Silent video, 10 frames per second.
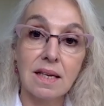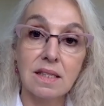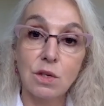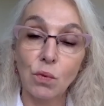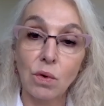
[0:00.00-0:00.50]
as
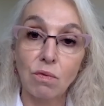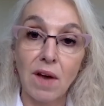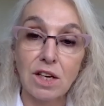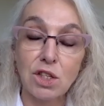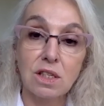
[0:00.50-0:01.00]
different
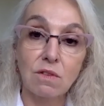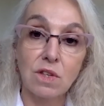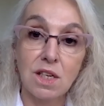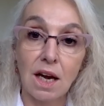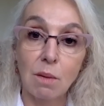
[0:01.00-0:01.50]
factions of
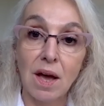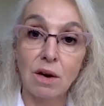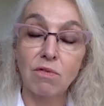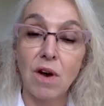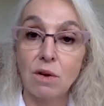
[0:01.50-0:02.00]
the
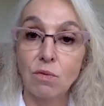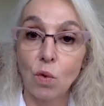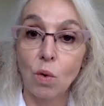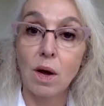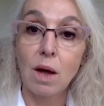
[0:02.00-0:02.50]
Taliban fight
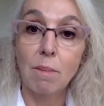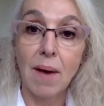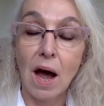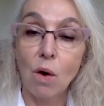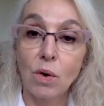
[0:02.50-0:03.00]
for
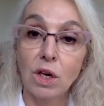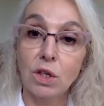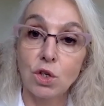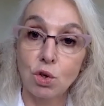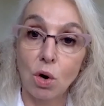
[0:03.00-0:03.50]
power and
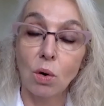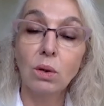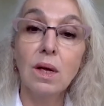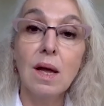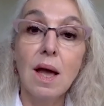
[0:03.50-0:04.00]
control,